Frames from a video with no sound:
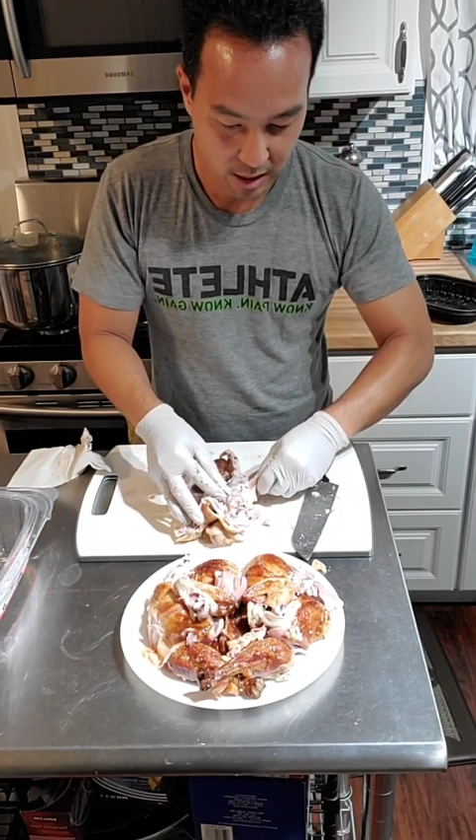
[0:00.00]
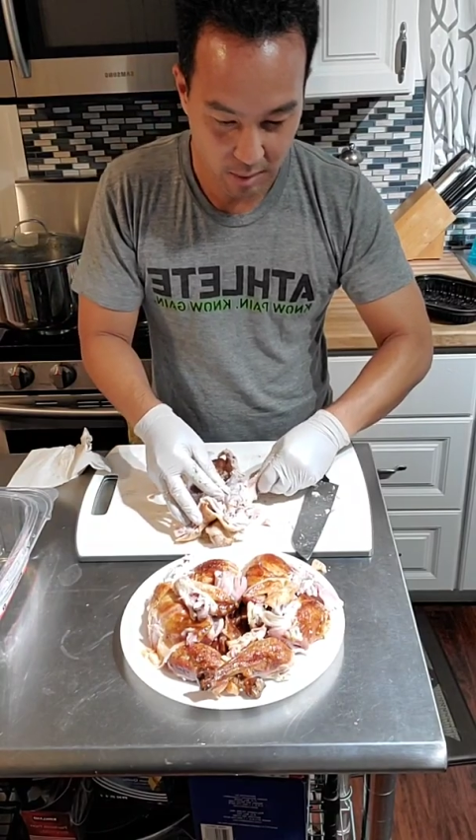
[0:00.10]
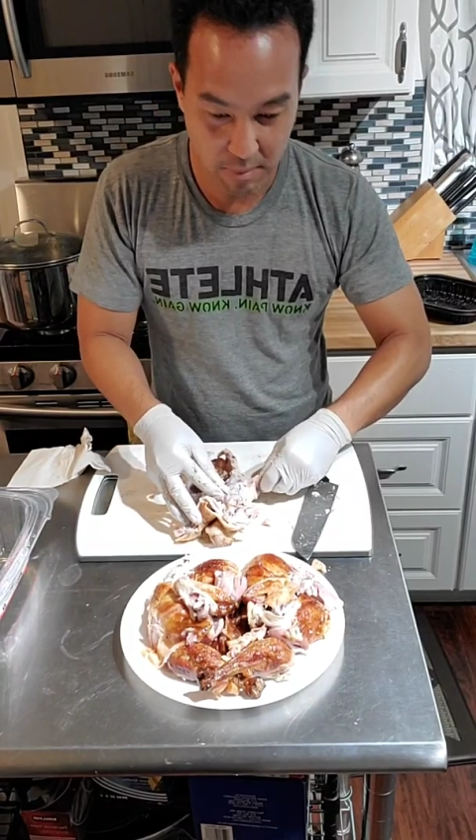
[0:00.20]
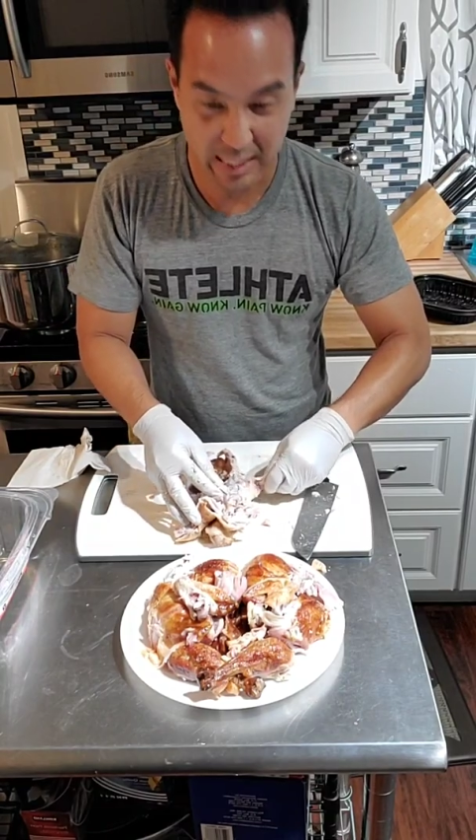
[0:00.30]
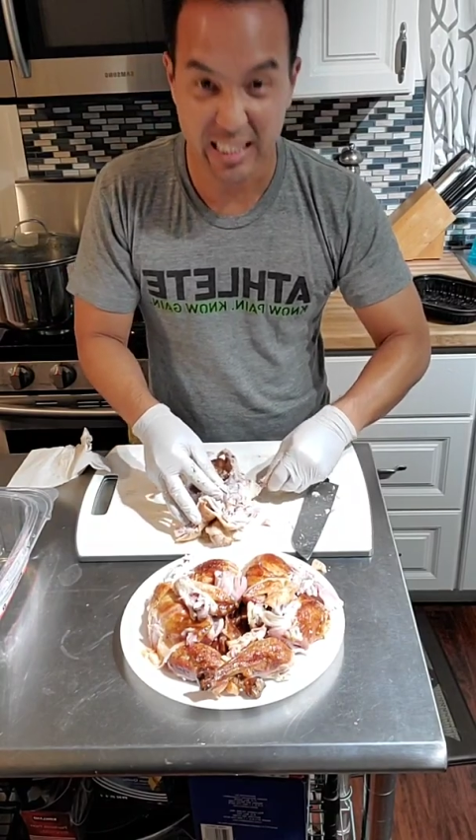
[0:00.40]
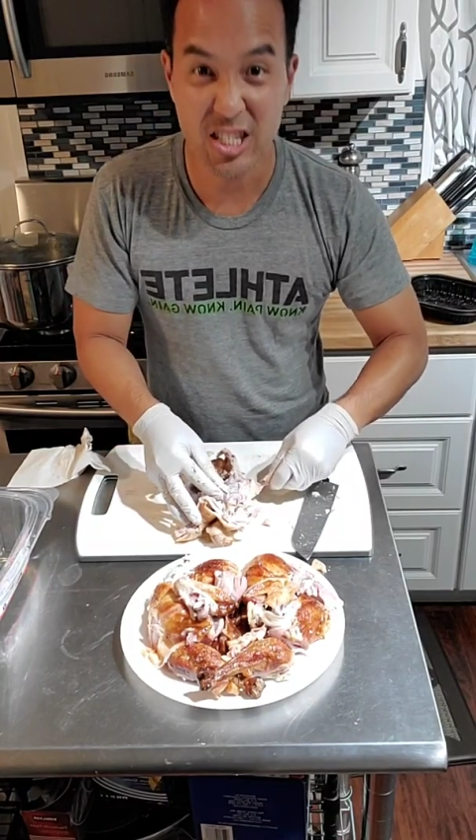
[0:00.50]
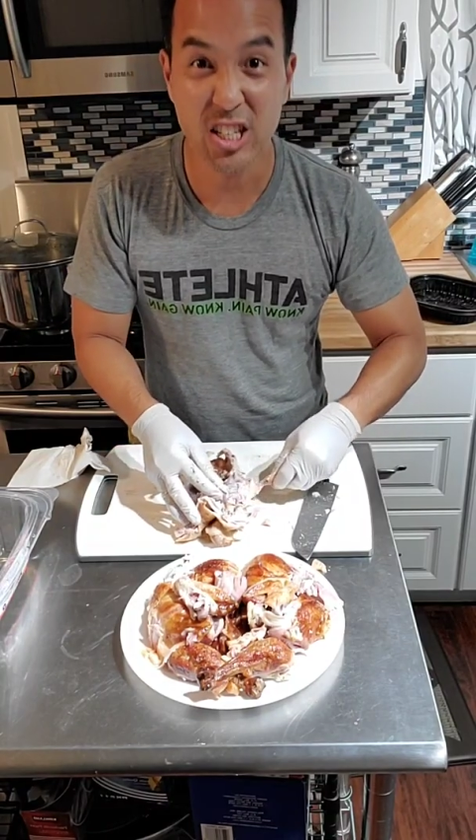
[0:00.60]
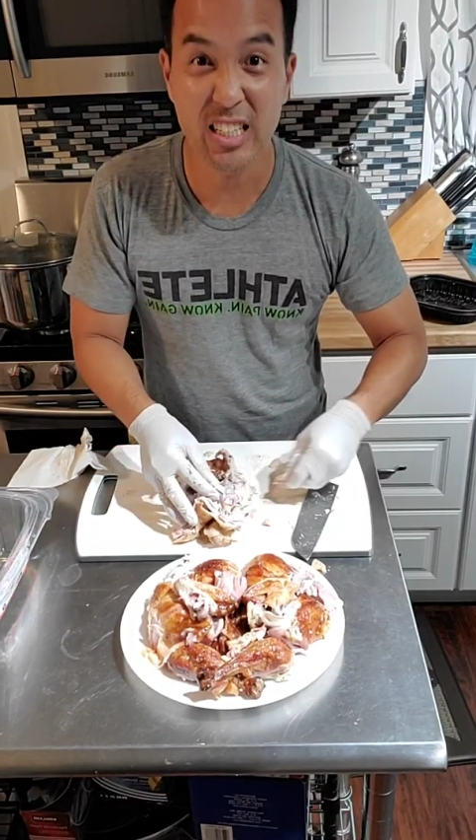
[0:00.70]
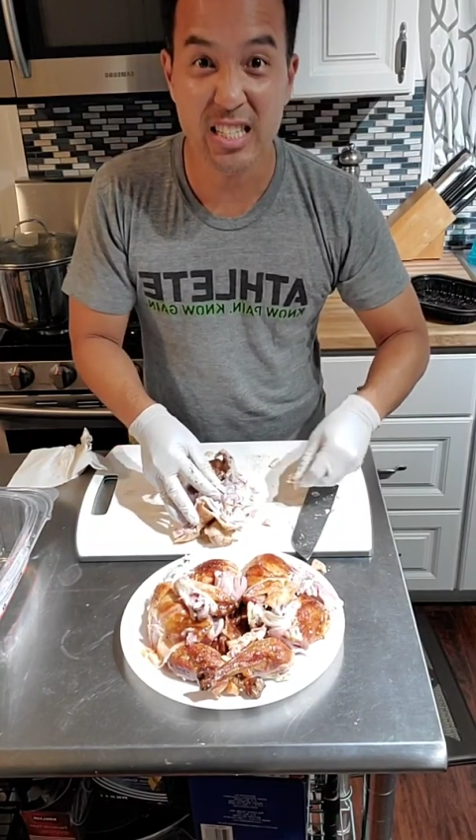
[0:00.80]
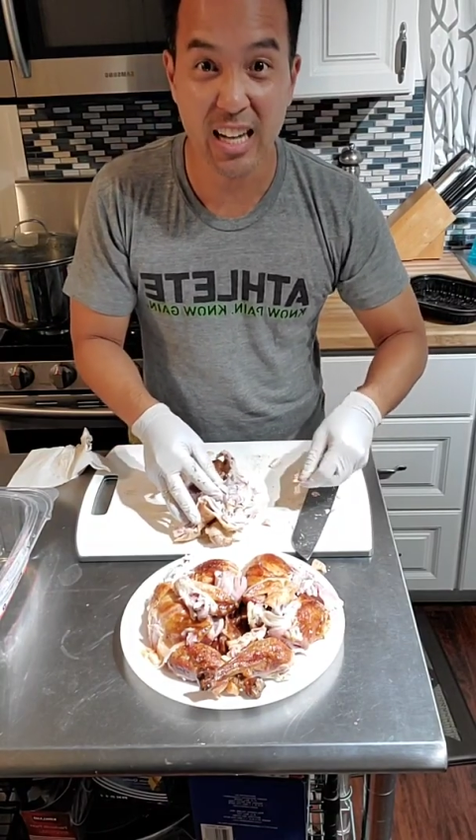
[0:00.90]
I'll make like a
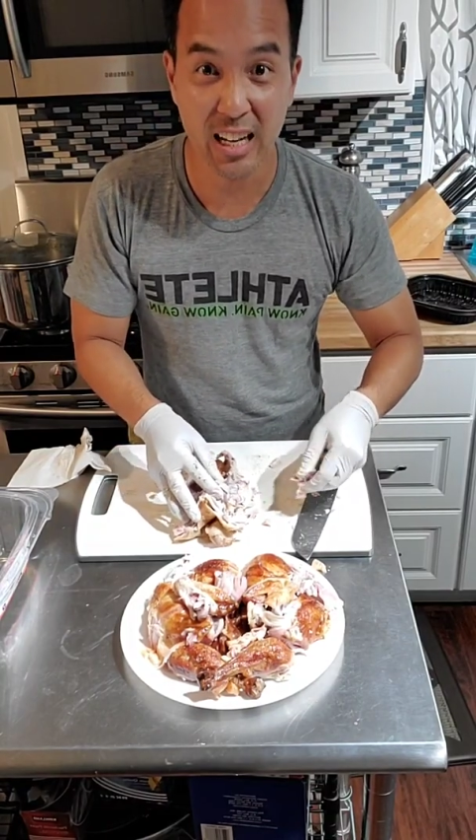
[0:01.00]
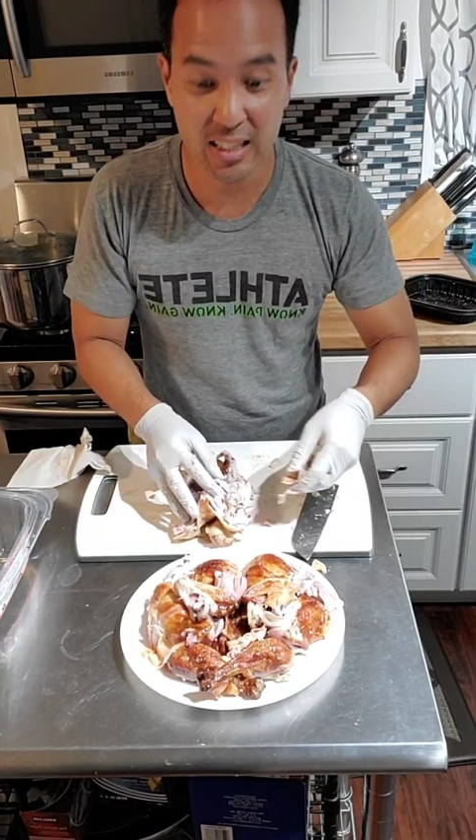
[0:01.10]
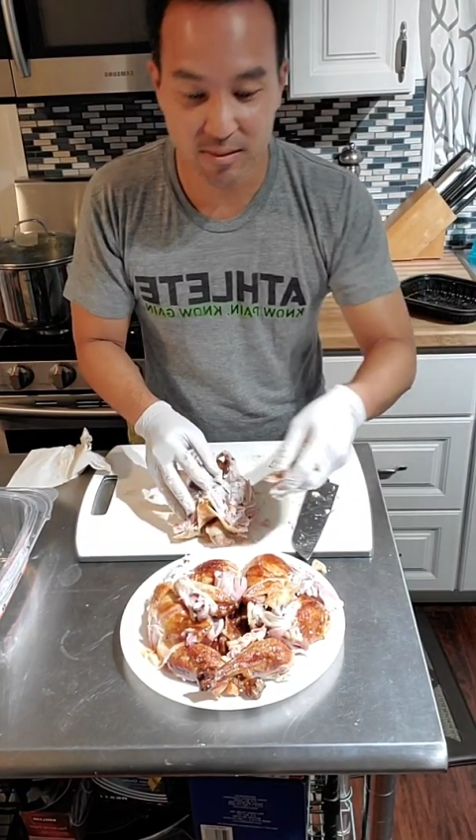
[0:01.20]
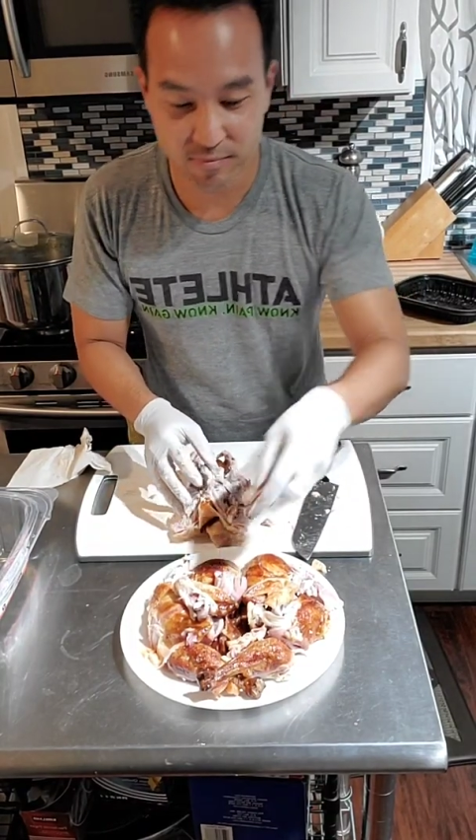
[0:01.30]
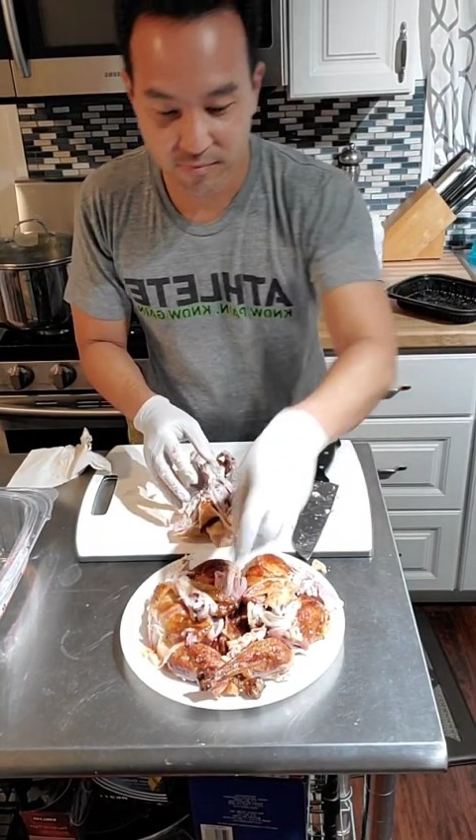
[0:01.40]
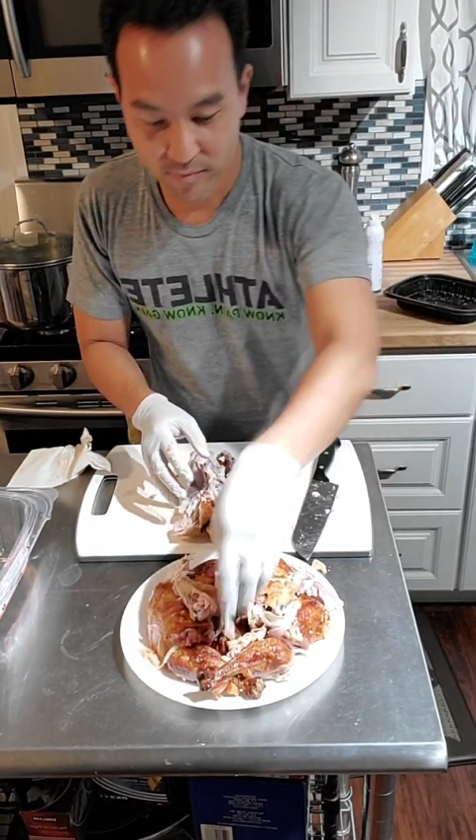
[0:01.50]
chicken salad,